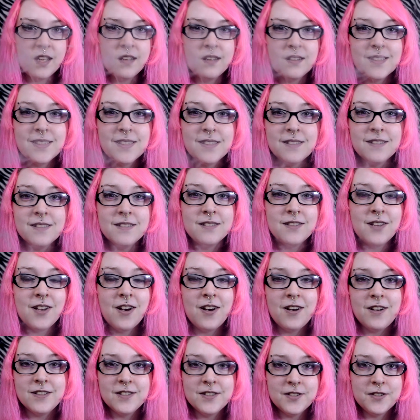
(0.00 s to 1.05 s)
This is
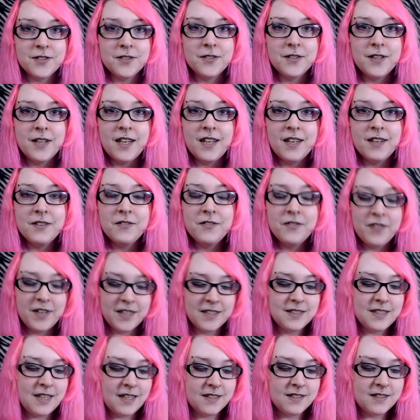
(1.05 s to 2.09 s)
also a
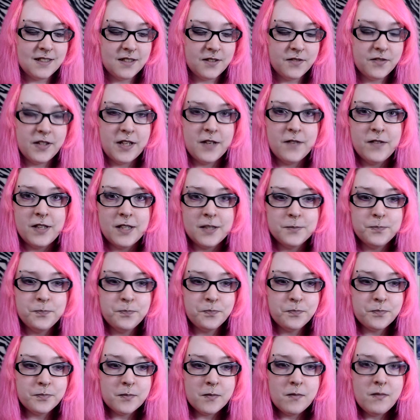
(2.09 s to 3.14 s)
fantastic flavor.
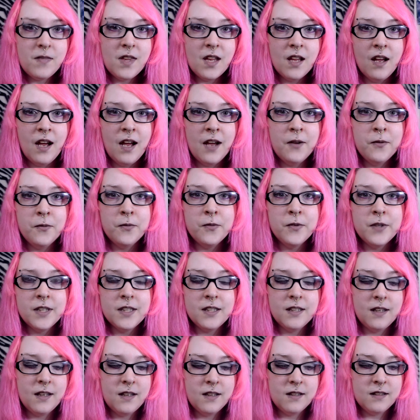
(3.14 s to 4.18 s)
I
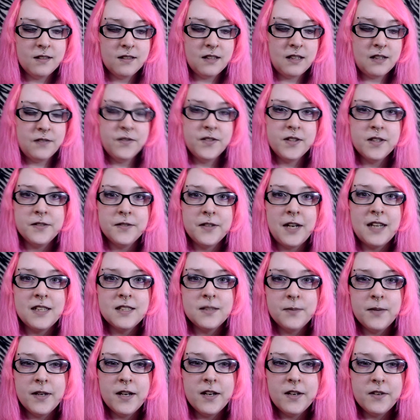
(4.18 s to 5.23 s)
really love the
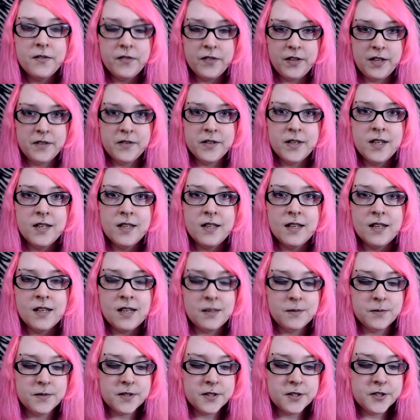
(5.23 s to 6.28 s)
raspberry flavor that
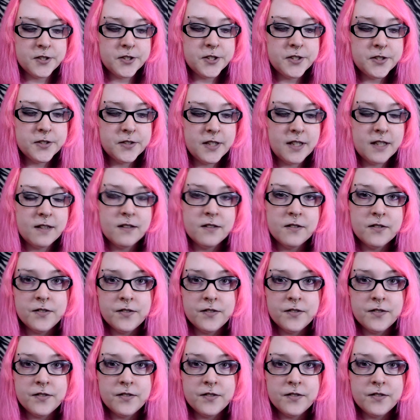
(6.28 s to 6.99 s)
comes through in the